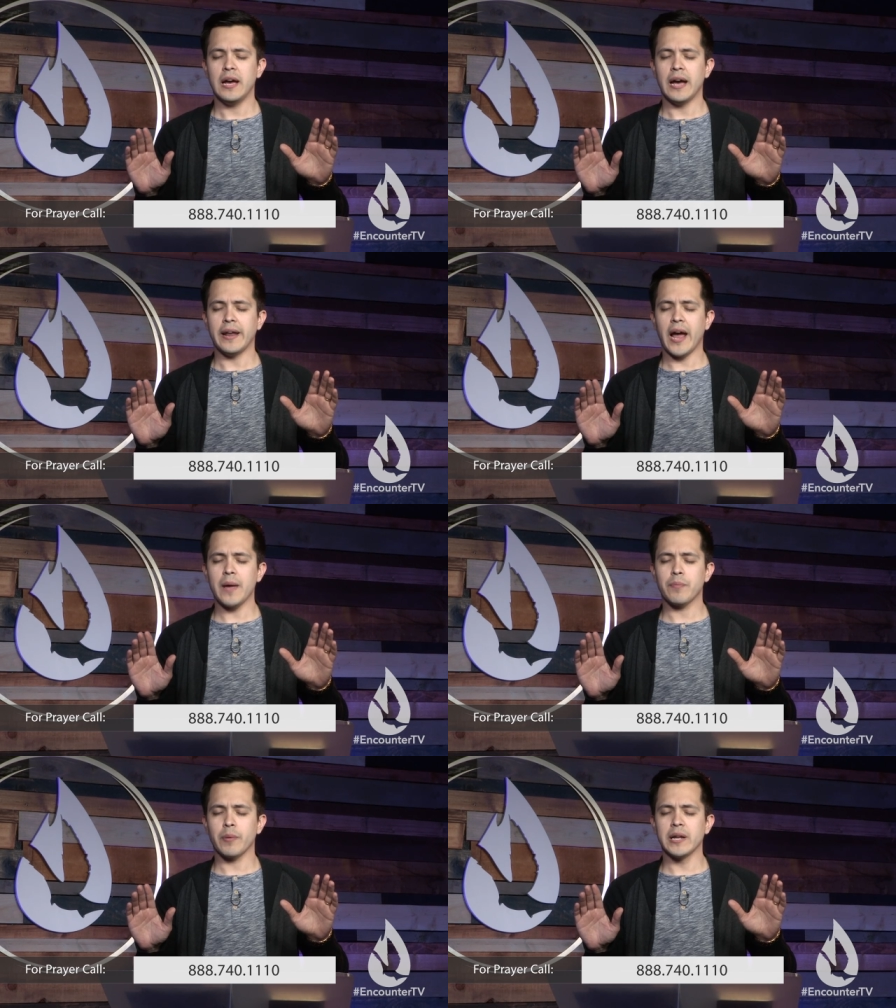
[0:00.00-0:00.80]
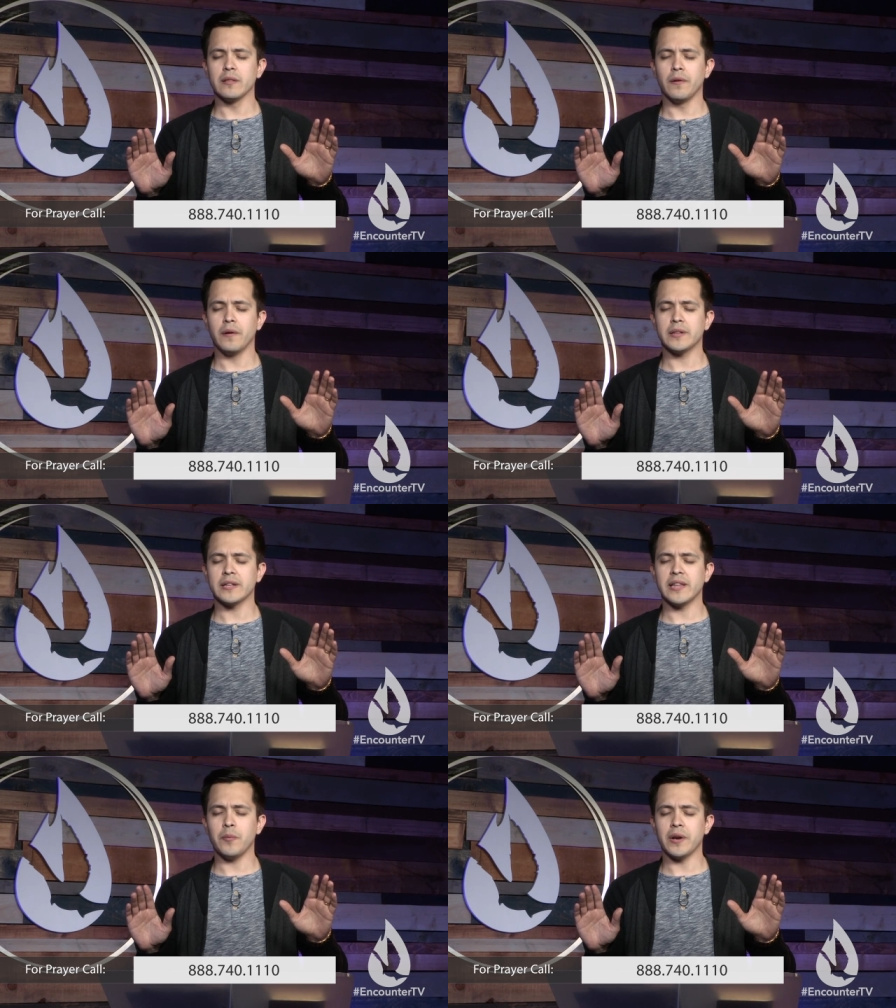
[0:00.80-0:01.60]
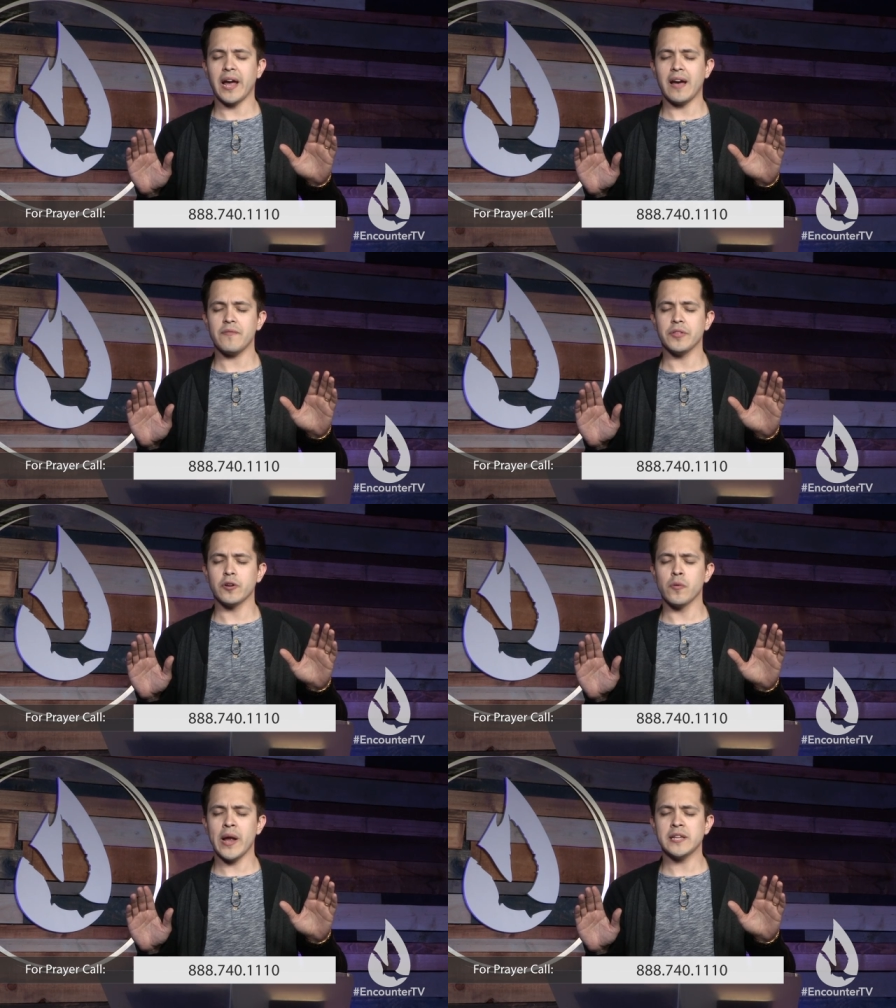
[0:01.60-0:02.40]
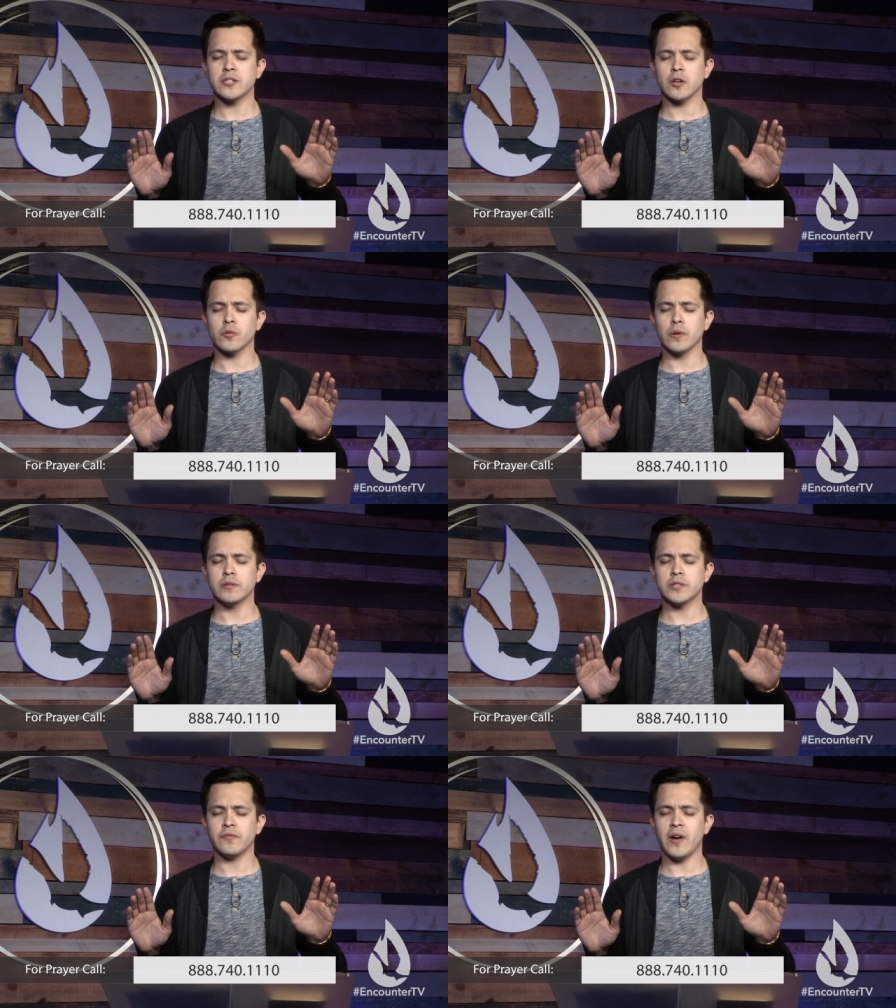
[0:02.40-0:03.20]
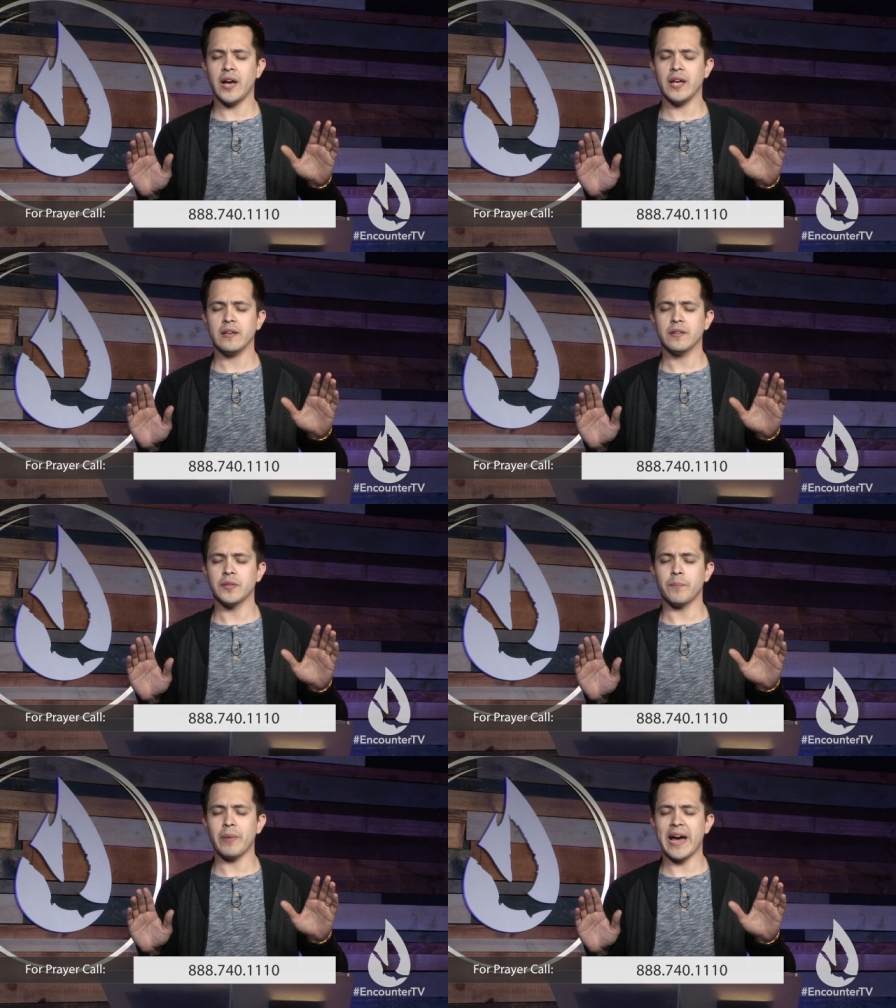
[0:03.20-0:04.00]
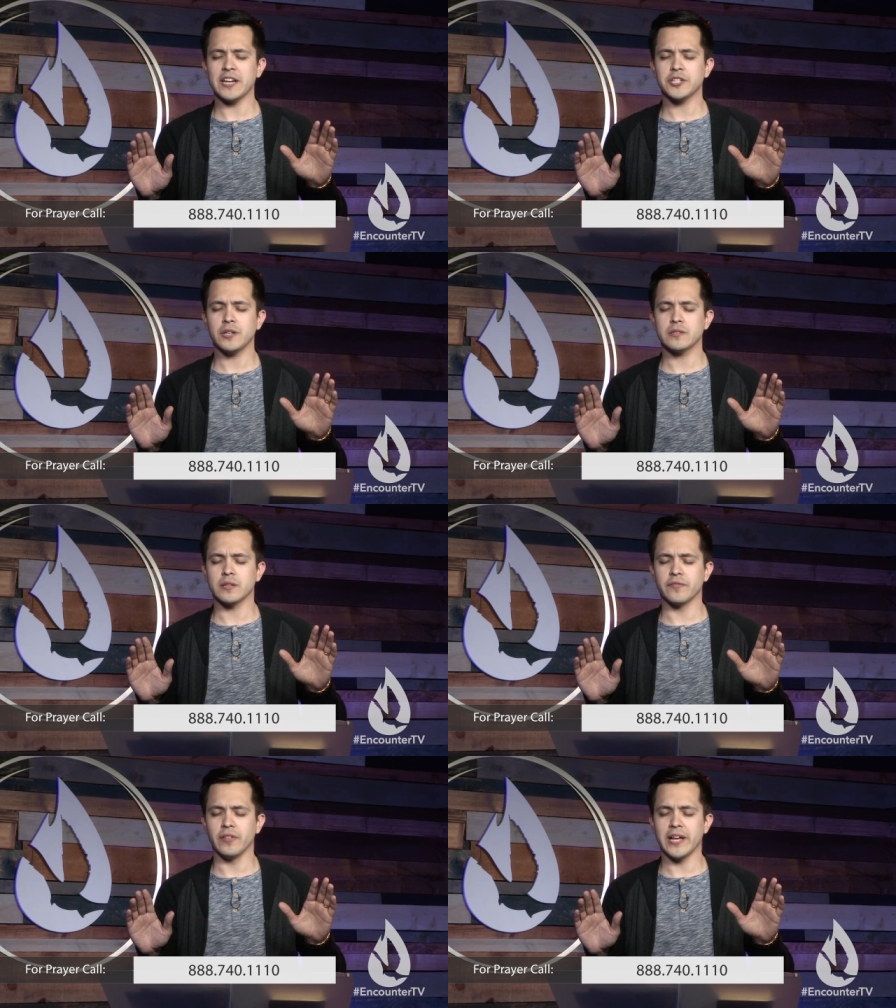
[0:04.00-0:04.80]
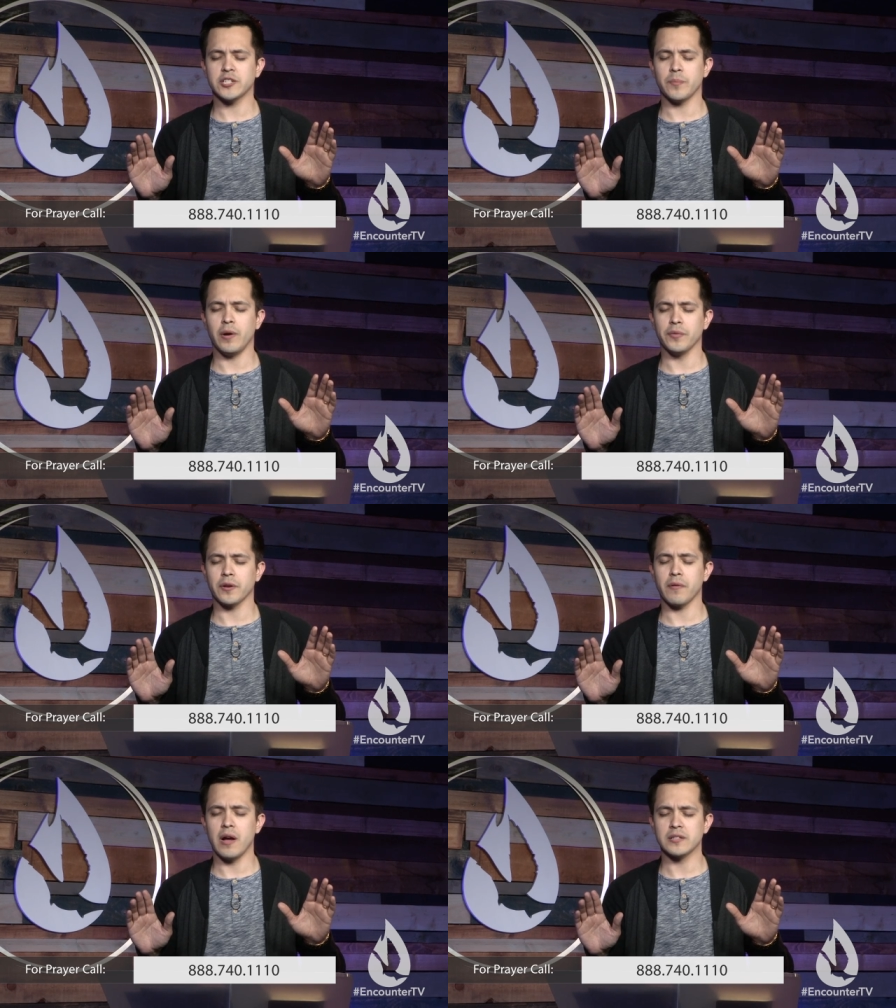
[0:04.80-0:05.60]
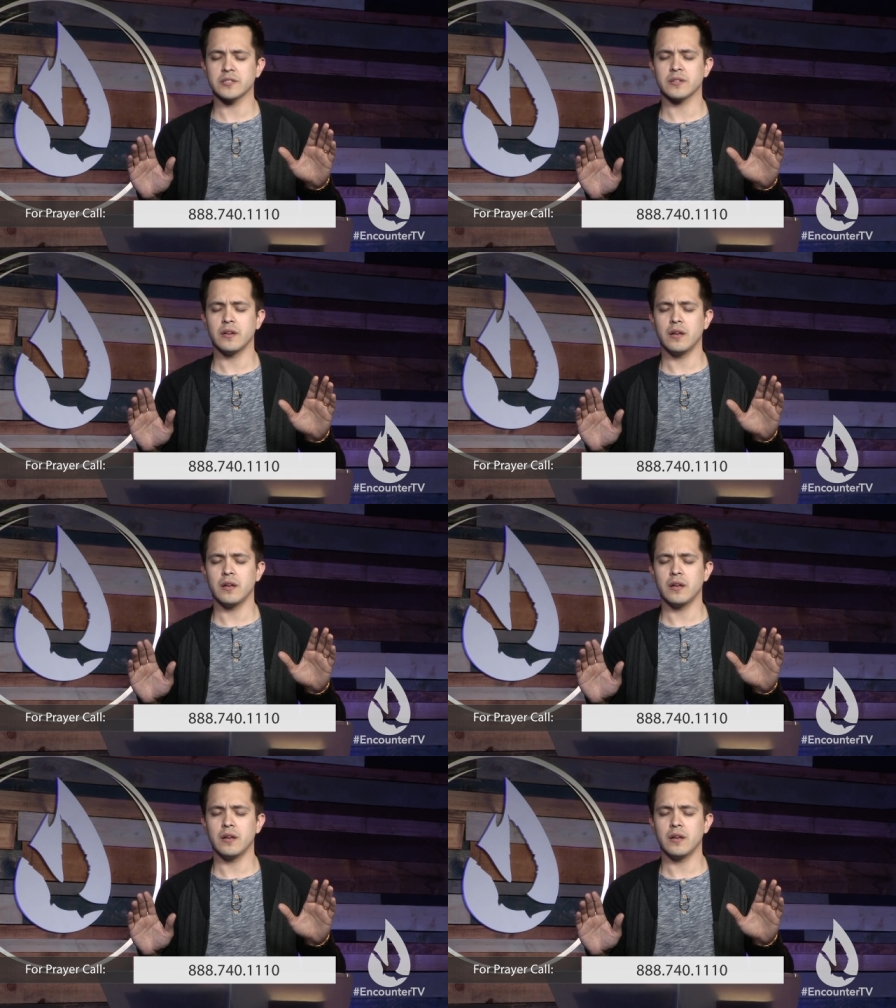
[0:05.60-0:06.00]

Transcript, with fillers: And I pray, Lord, that they would have the grace to crucify the passions of the flesh upon the cross.